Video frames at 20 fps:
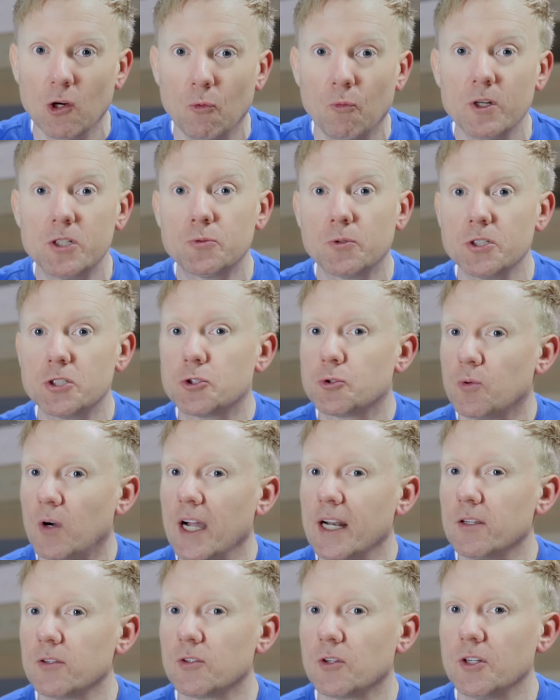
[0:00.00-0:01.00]
which would
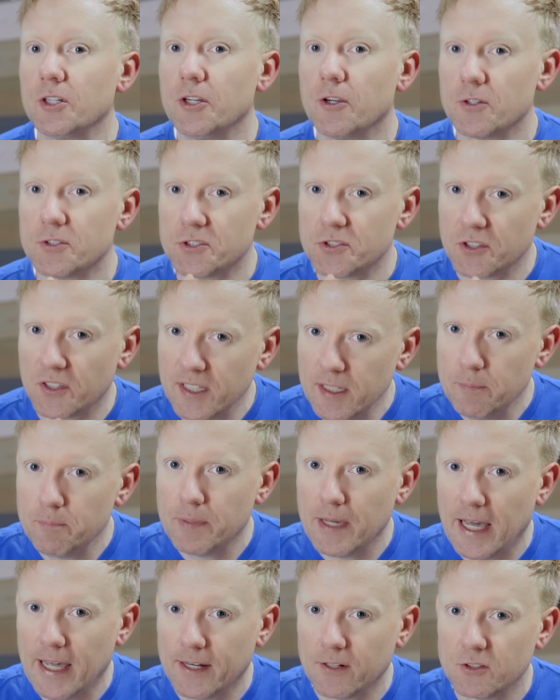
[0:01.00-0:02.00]
try to learn your
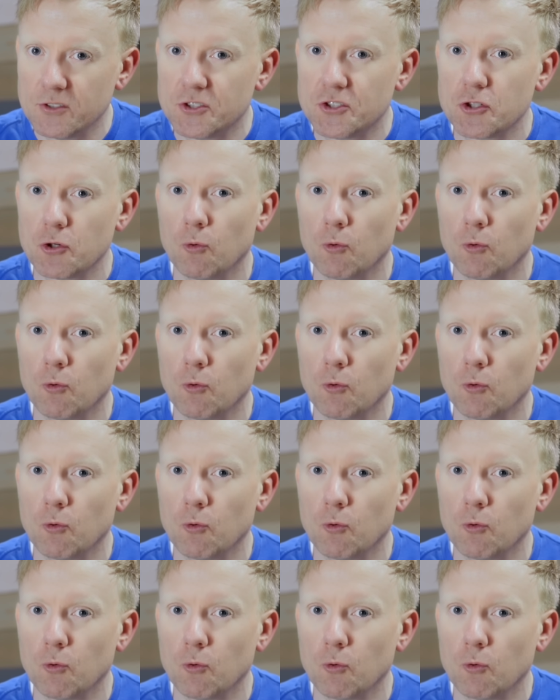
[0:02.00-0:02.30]
sleep patterns